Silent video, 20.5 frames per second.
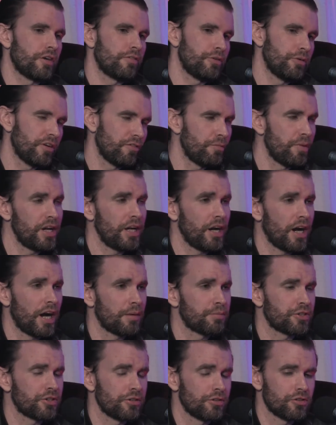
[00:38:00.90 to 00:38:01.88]
and you have many
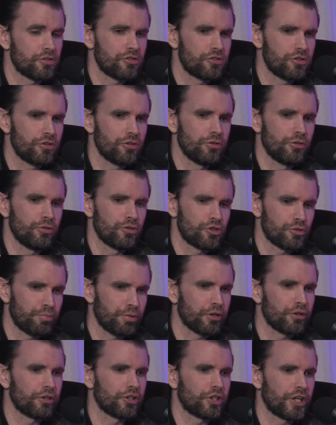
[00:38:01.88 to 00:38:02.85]
options to
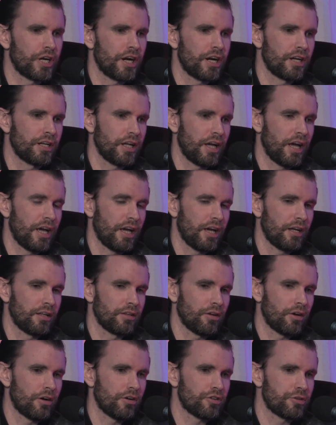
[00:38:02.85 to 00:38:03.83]
splurge on and
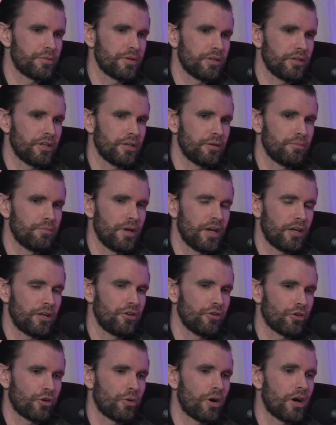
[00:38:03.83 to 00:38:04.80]
ultimately make
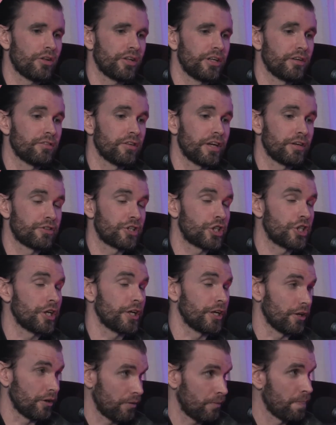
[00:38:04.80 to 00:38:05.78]
your quality of life
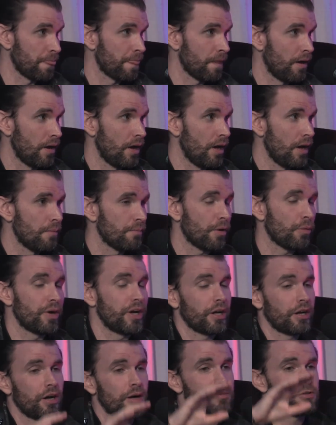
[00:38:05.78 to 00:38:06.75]
shittier. But when
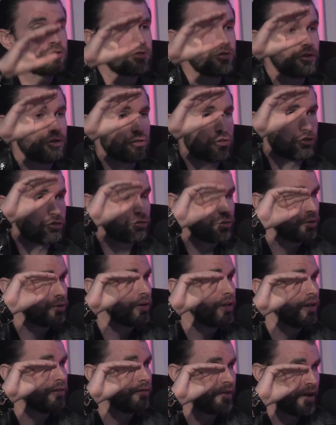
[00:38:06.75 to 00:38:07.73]
it comes to the
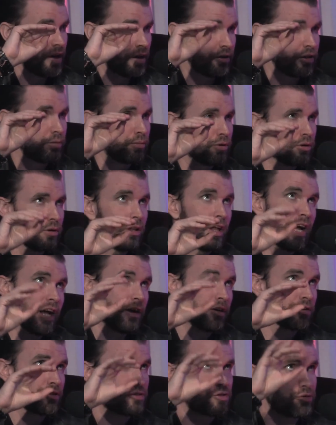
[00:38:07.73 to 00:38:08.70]
truly valuable
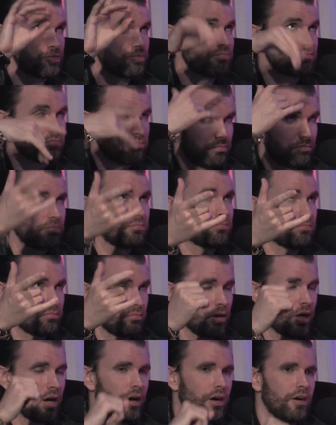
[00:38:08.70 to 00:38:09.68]
as
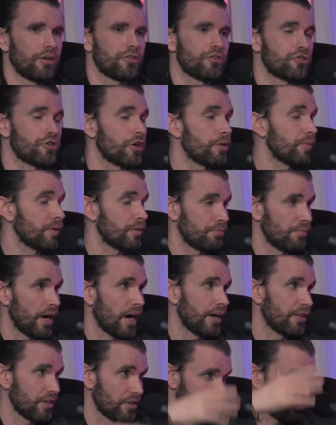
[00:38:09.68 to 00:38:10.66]
determined by
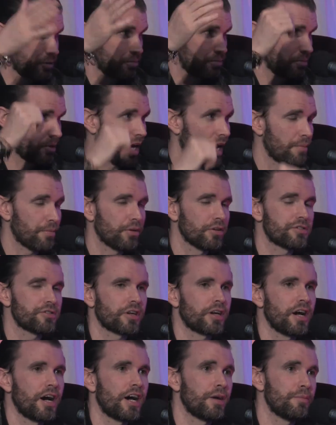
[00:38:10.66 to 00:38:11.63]
this capitalist
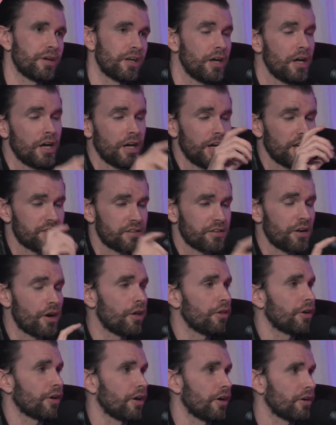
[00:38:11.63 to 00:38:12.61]
economy, it's an
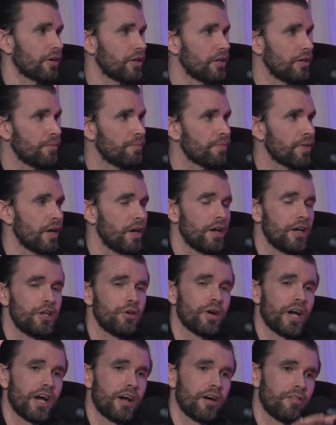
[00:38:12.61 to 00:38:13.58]
oligarchy. You
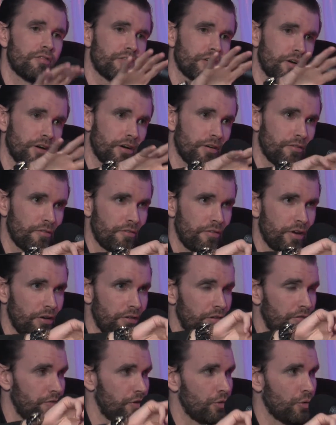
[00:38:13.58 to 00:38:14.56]
have very
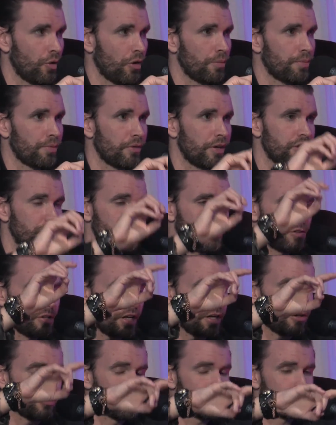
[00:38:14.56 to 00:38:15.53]
few corporations that
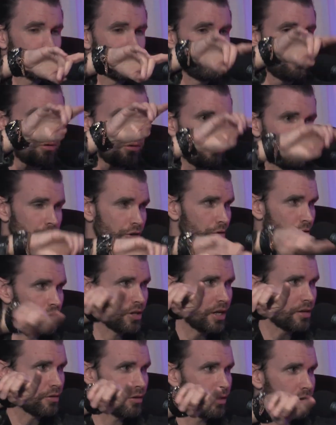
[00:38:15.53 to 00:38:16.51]
control the news
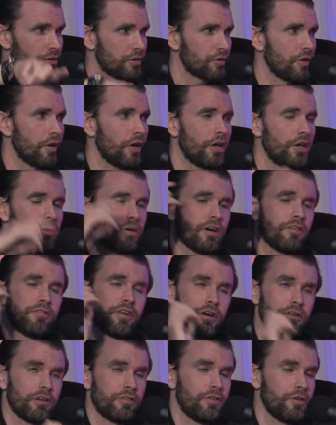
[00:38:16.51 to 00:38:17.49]
outlets. You have
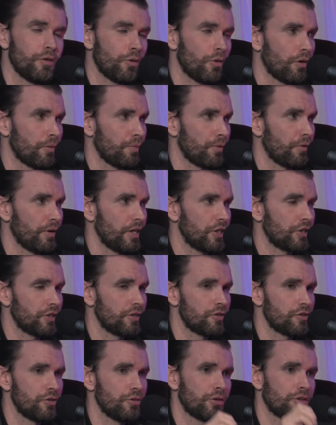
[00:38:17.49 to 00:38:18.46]
very few
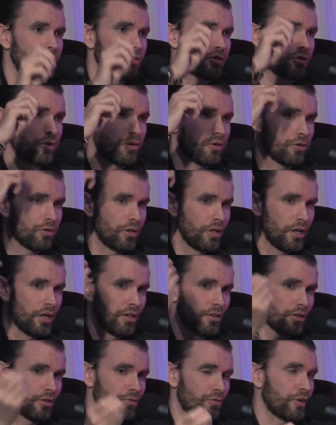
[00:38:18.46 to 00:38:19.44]
corporations who control
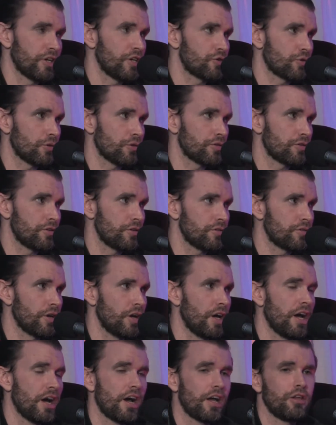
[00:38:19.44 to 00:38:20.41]
the resources,
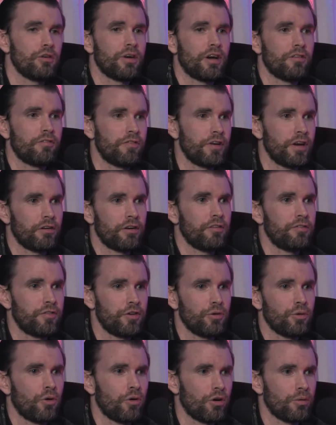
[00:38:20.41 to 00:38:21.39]
and you have very
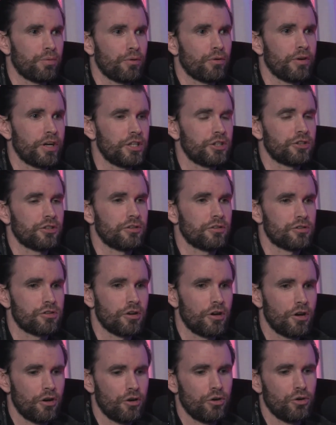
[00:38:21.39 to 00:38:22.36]
few corporations
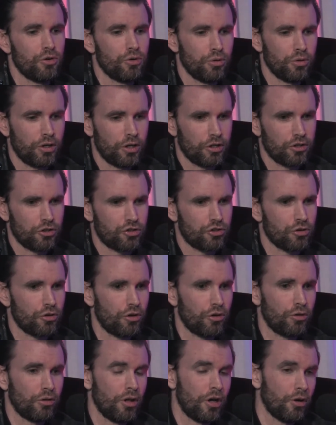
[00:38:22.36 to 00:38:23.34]
who
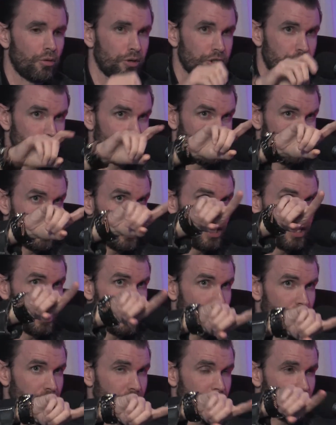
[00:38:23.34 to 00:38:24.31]
control what you're reading
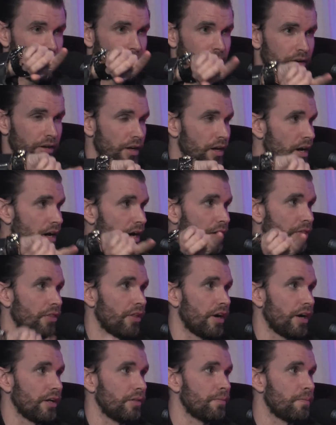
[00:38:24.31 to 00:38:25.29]
out there
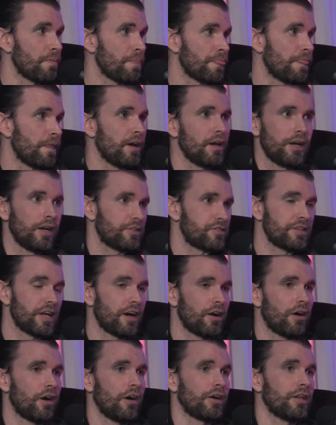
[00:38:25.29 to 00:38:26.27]
online. It's
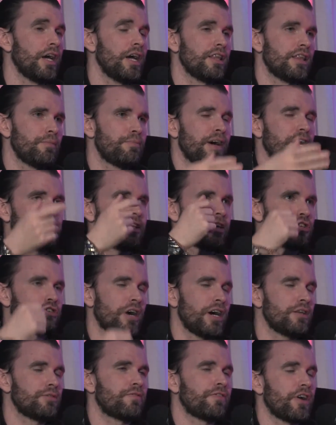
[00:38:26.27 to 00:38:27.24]
not hard. They
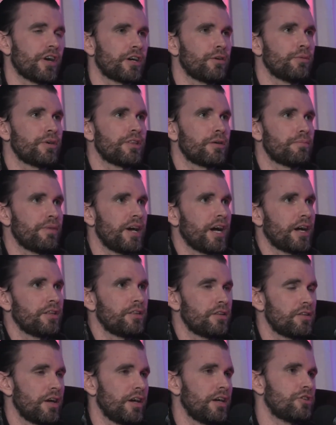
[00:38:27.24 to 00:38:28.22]
tried fucking with it back in
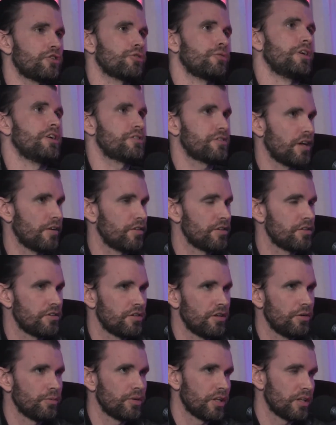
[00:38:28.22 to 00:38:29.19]
the day in
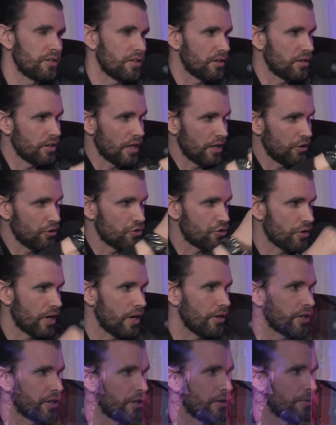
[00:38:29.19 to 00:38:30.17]
2017 when they did net
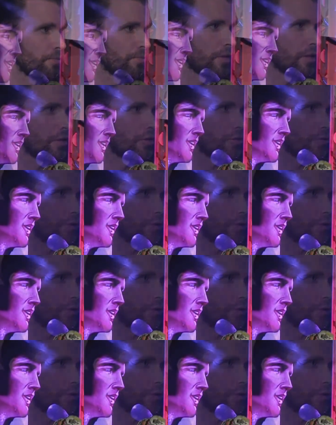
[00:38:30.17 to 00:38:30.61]
neutrality through